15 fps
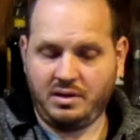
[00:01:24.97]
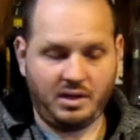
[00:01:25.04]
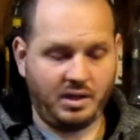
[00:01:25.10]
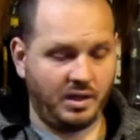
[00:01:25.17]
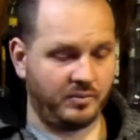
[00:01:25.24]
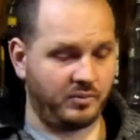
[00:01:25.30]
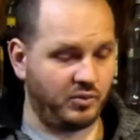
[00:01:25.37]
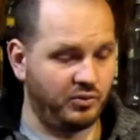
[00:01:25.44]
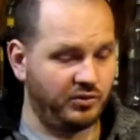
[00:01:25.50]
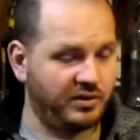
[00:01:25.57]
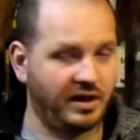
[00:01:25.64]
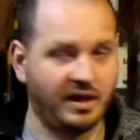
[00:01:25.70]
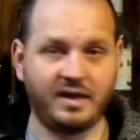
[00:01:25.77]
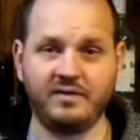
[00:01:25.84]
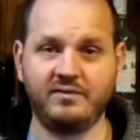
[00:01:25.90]
I'm going to
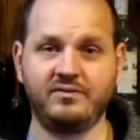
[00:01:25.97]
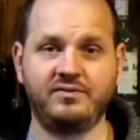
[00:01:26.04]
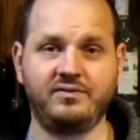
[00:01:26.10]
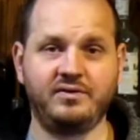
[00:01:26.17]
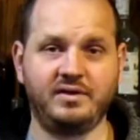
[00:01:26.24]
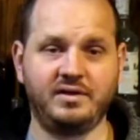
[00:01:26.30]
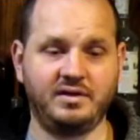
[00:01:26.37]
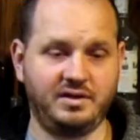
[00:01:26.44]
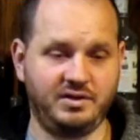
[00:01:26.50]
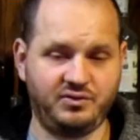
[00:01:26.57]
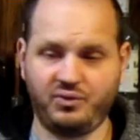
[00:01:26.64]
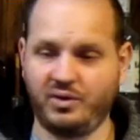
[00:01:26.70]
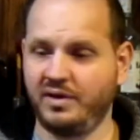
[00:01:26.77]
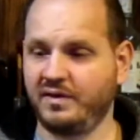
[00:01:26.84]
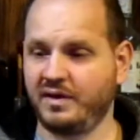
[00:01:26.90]
have, each
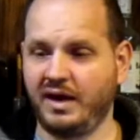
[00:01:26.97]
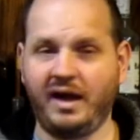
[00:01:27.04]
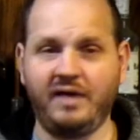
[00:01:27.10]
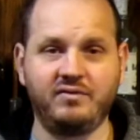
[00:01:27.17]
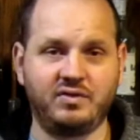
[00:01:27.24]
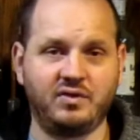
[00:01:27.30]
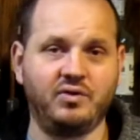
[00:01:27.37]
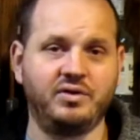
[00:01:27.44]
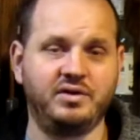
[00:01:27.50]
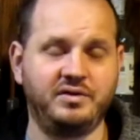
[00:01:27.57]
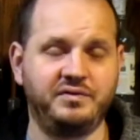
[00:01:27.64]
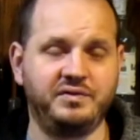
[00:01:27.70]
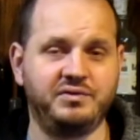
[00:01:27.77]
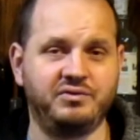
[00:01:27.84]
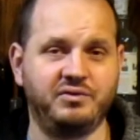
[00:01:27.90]
one is going to have its own
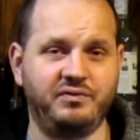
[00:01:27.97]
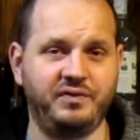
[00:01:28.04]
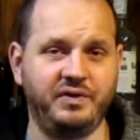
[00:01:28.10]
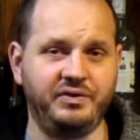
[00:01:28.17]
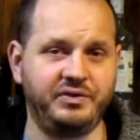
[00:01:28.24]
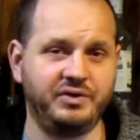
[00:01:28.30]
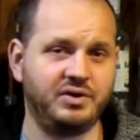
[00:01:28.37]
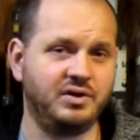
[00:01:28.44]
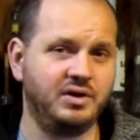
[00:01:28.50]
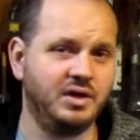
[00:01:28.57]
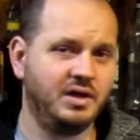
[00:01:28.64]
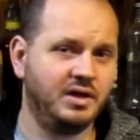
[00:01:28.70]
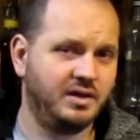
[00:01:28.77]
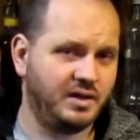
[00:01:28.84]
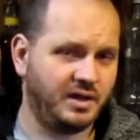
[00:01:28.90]
individual filter.
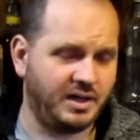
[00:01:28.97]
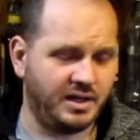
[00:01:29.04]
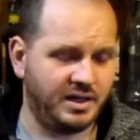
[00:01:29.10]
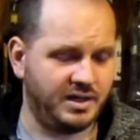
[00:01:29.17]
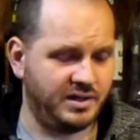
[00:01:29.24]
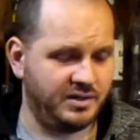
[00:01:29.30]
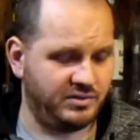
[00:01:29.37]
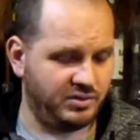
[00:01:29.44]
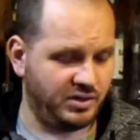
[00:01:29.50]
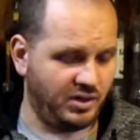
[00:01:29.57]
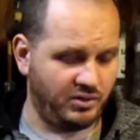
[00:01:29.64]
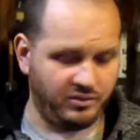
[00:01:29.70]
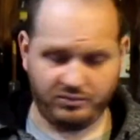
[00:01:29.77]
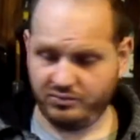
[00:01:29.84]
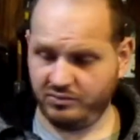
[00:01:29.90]

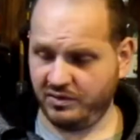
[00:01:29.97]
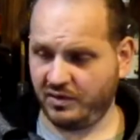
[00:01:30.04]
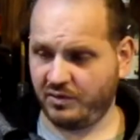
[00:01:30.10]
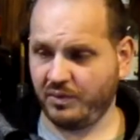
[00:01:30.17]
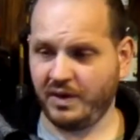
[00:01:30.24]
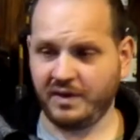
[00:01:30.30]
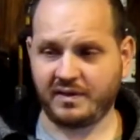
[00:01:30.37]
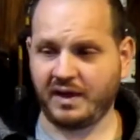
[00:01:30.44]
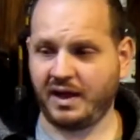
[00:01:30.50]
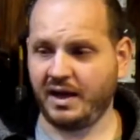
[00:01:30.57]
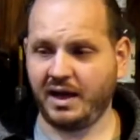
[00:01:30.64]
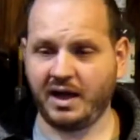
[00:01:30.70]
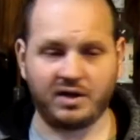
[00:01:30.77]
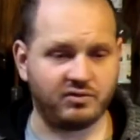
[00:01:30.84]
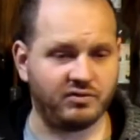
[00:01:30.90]
This way it's got
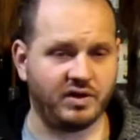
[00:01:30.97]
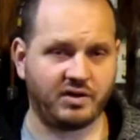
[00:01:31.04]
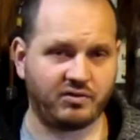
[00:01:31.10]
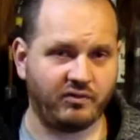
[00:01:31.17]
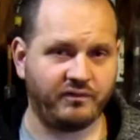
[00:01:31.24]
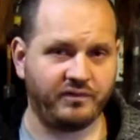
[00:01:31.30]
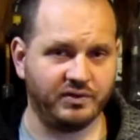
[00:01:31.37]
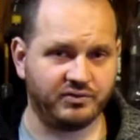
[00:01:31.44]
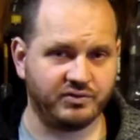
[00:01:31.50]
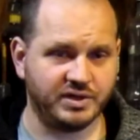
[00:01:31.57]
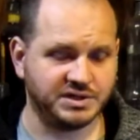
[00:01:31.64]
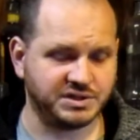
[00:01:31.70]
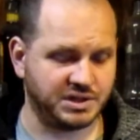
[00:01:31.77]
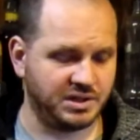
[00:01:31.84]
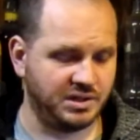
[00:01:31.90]
extra
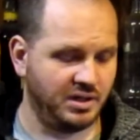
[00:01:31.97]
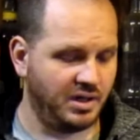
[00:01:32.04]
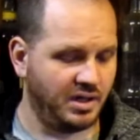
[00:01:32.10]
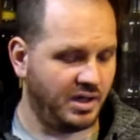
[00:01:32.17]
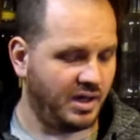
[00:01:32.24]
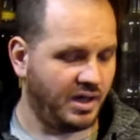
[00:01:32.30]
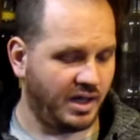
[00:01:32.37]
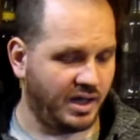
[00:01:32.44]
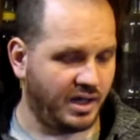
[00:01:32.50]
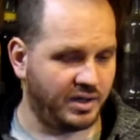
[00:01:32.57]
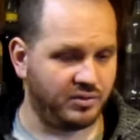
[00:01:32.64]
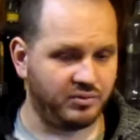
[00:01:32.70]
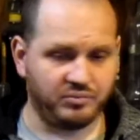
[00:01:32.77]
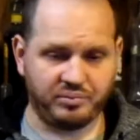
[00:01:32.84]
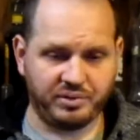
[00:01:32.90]
filtration
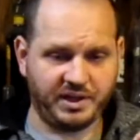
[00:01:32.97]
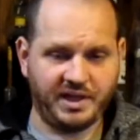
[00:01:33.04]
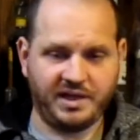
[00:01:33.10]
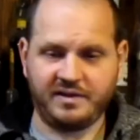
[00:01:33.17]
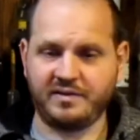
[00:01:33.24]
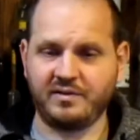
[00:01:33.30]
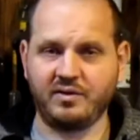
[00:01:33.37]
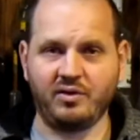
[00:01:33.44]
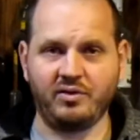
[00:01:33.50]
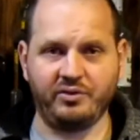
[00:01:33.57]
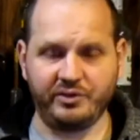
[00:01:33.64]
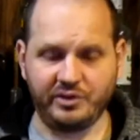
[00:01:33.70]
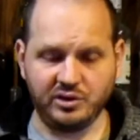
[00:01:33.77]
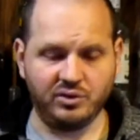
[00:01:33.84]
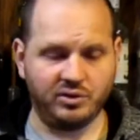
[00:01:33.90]
and plants
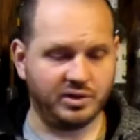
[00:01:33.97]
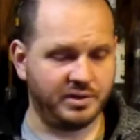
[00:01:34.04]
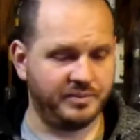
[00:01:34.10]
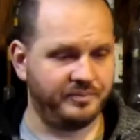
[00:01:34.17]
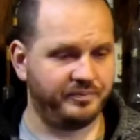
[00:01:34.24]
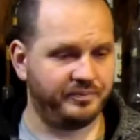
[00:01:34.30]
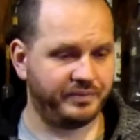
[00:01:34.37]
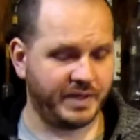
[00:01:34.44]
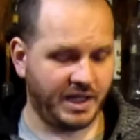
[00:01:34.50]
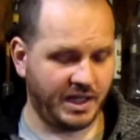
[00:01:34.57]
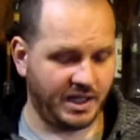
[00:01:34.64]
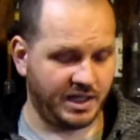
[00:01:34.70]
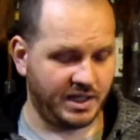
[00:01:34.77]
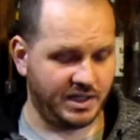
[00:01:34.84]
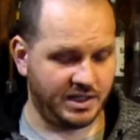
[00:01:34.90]
galore.
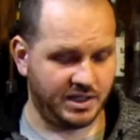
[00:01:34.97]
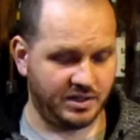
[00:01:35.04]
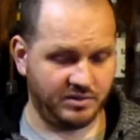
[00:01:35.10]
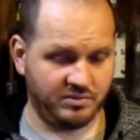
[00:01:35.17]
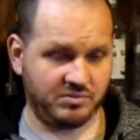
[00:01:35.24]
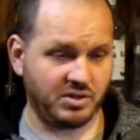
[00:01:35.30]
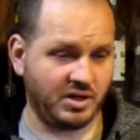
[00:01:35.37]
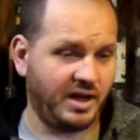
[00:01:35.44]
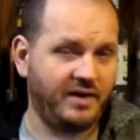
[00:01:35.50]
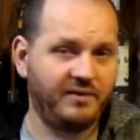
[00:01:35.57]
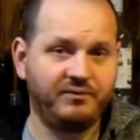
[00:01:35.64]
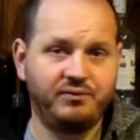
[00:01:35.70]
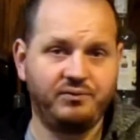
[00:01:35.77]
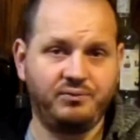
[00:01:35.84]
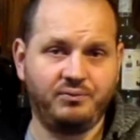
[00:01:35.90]
And going to have
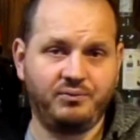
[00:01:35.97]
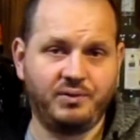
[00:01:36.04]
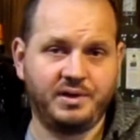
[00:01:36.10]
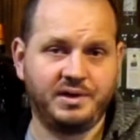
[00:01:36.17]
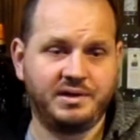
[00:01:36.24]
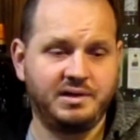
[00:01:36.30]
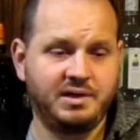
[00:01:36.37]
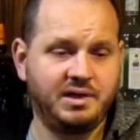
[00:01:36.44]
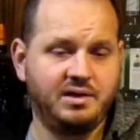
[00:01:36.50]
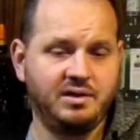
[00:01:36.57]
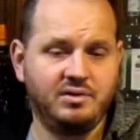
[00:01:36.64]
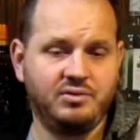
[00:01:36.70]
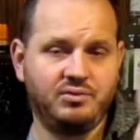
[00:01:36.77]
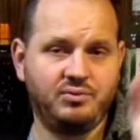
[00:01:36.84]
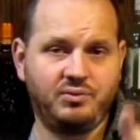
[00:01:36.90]
one
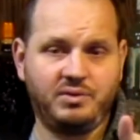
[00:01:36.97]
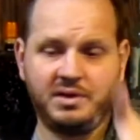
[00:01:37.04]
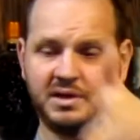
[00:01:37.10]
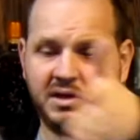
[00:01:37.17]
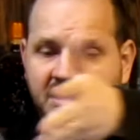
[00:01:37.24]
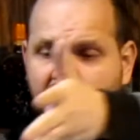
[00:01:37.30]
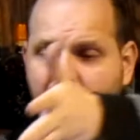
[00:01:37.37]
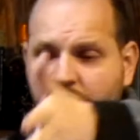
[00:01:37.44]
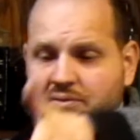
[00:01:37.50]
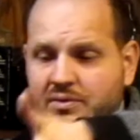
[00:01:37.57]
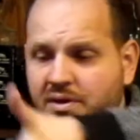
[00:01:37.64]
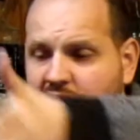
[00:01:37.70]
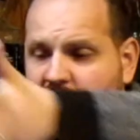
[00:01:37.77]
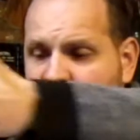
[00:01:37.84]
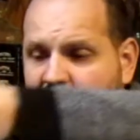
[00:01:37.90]
here, one here,
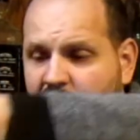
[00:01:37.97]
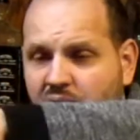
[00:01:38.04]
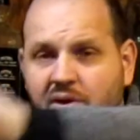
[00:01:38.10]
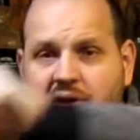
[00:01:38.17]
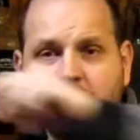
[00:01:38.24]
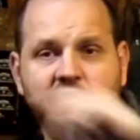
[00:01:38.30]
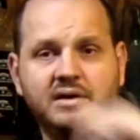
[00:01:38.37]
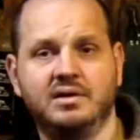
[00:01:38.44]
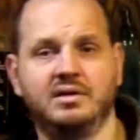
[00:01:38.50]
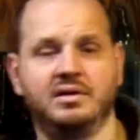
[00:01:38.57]
one here, and one here.